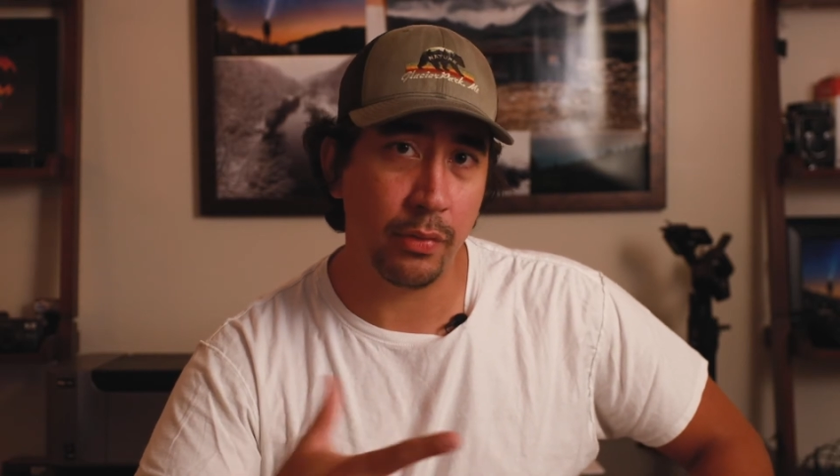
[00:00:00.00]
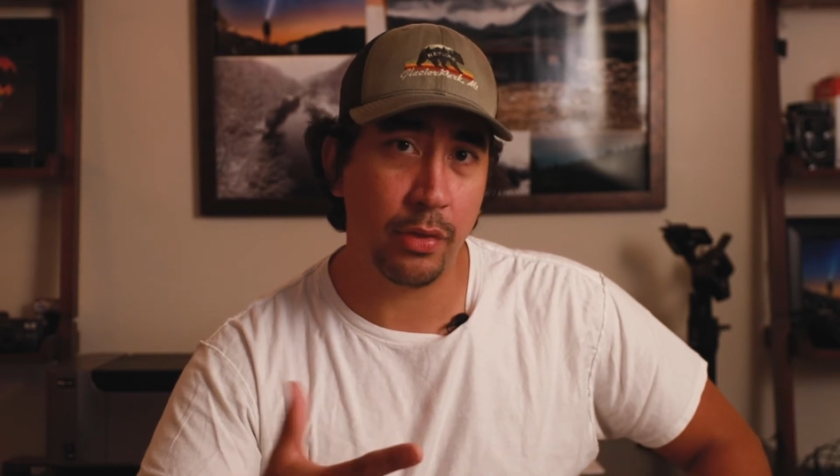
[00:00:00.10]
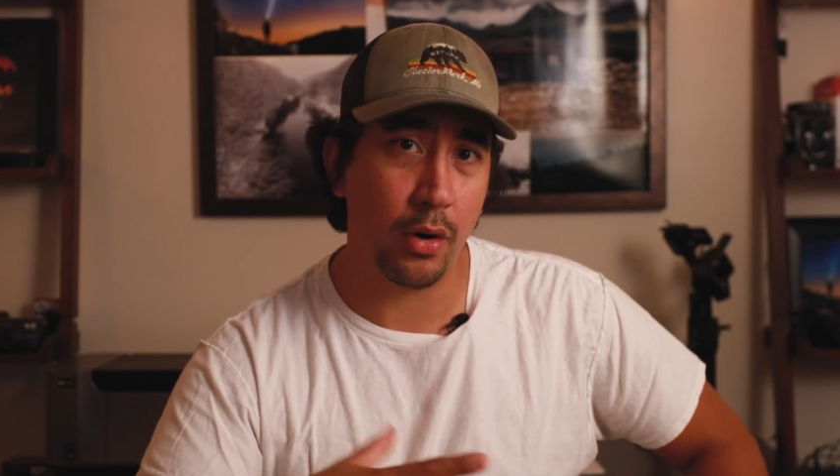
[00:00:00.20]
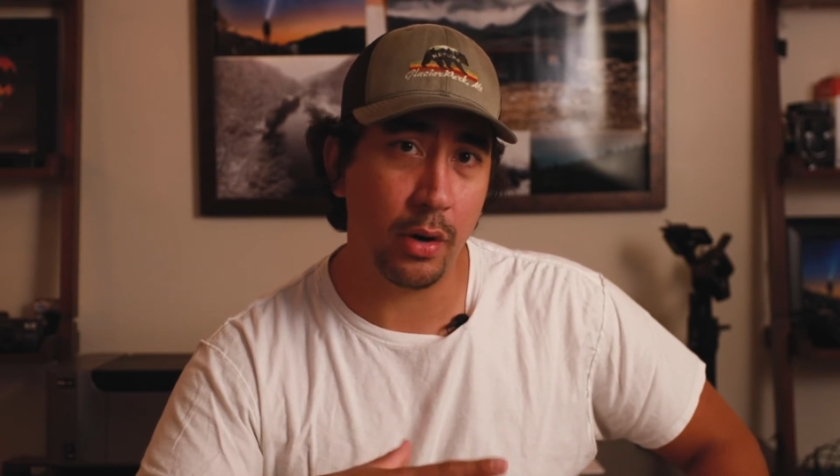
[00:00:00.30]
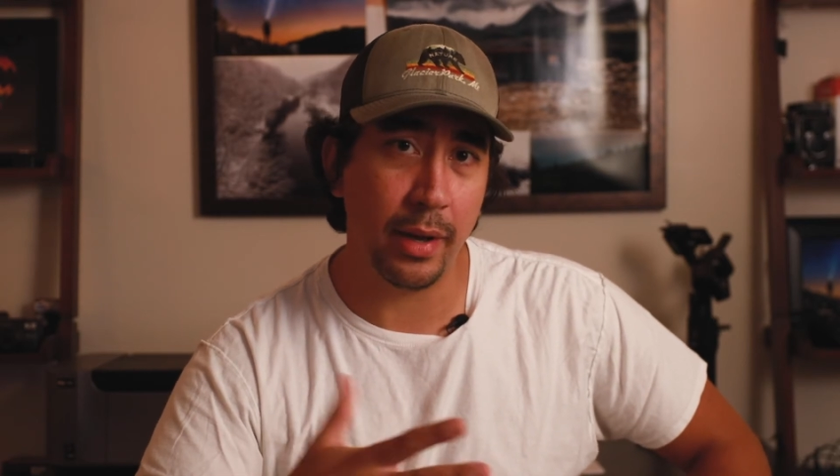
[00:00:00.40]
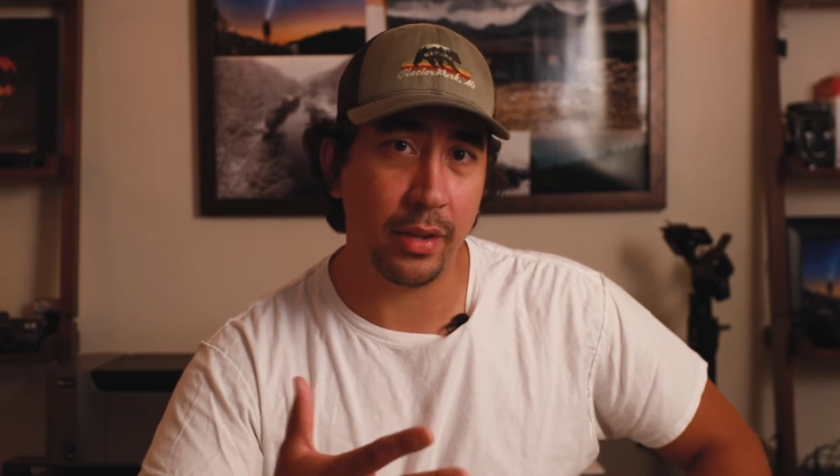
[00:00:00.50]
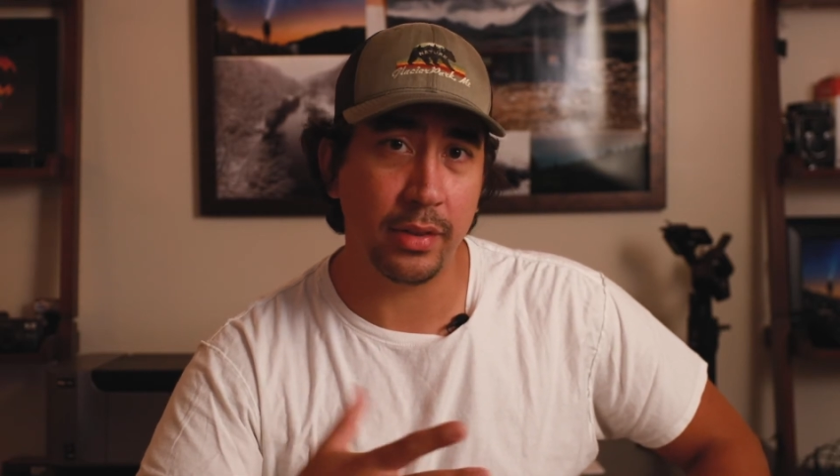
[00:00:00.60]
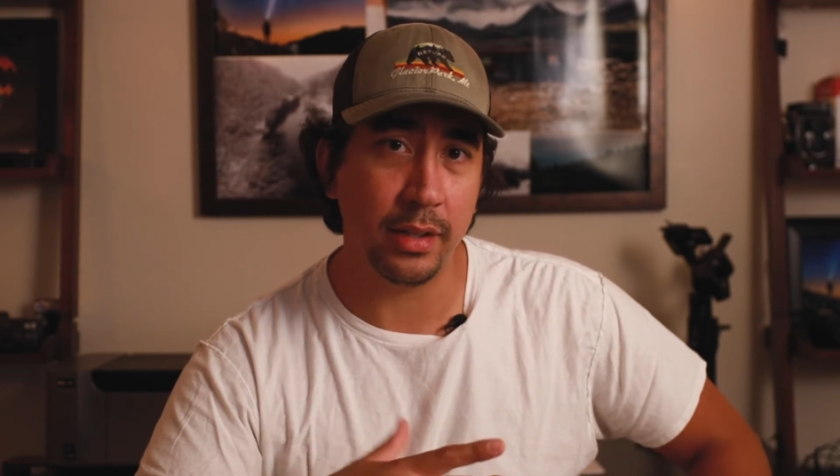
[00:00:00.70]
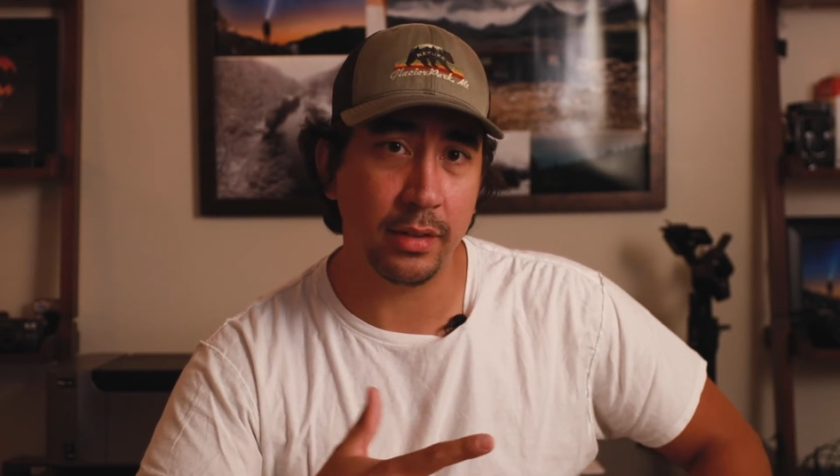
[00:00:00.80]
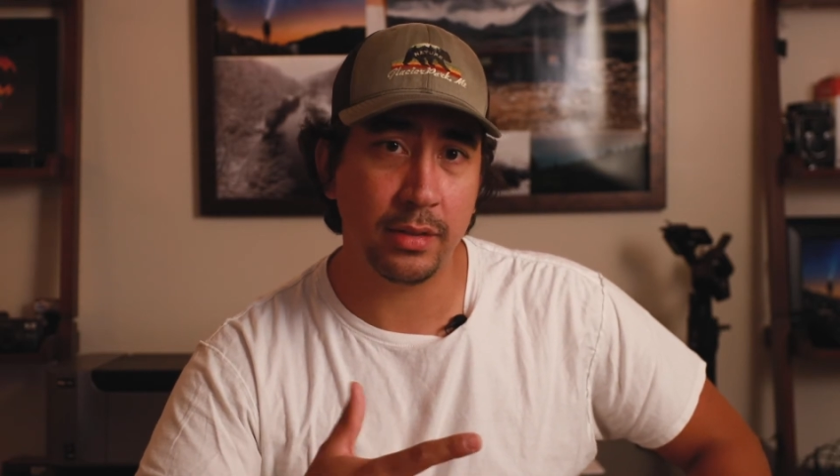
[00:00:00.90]
thought about
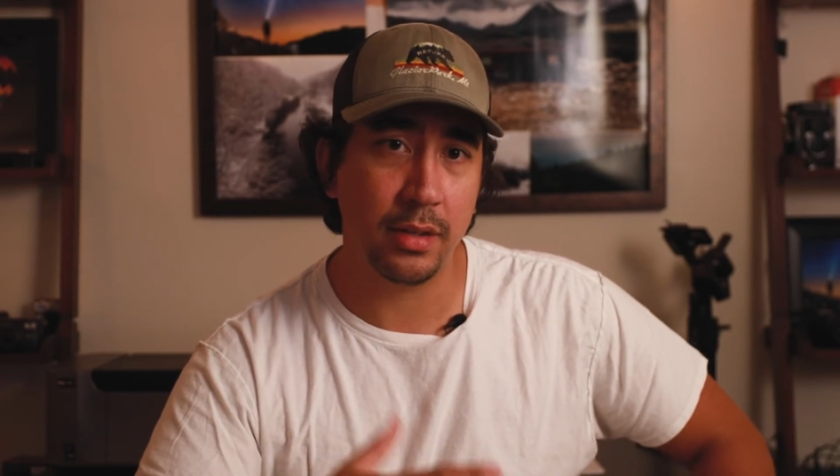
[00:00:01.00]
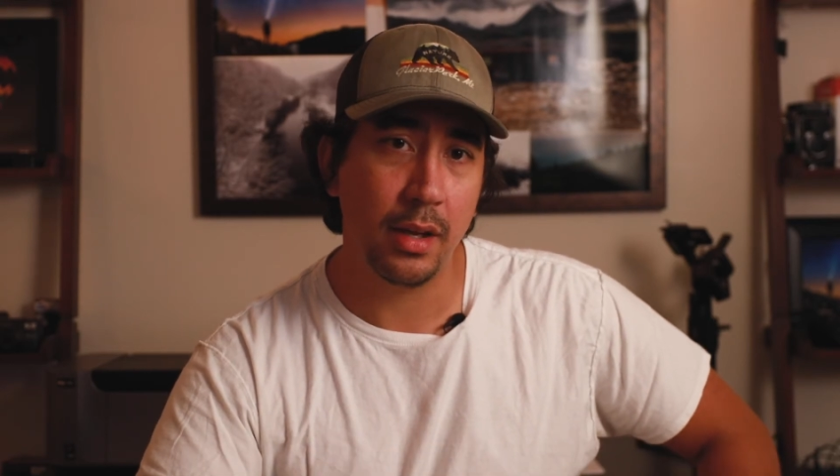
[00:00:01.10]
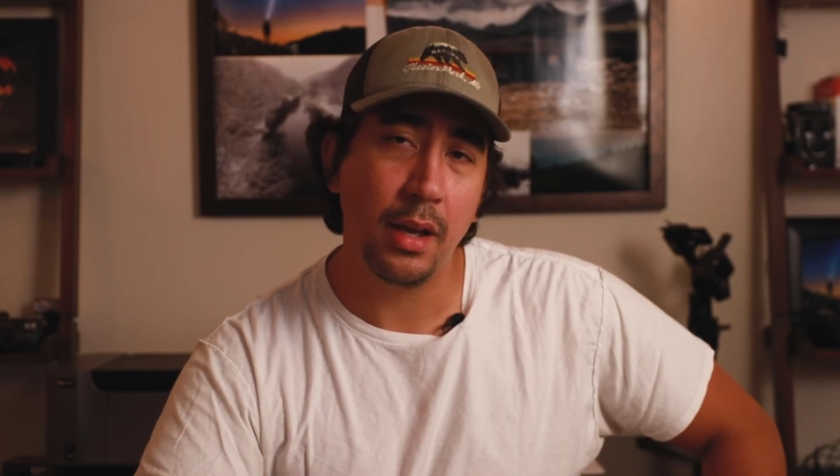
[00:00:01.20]
these